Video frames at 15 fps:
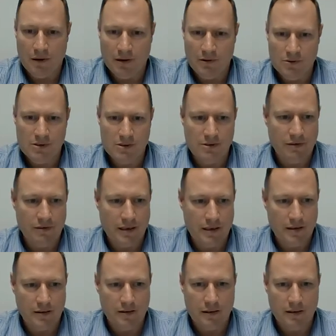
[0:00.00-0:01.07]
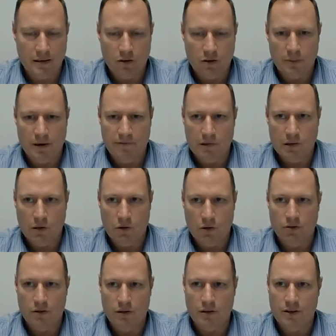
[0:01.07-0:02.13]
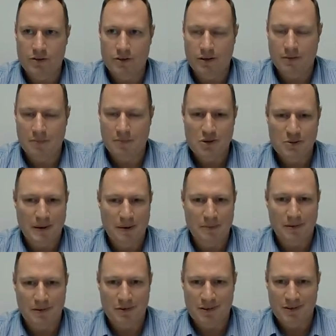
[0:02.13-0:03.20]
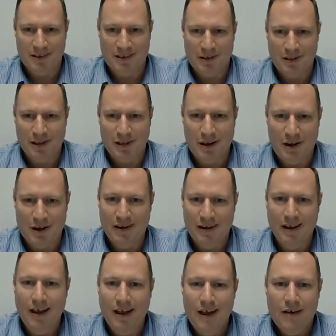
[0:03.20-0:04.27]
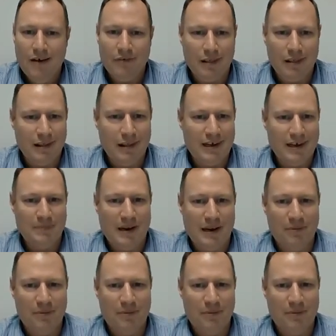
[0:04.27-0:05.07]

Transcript: was doing a little bit of a look through the list, and most people are still on the line for the last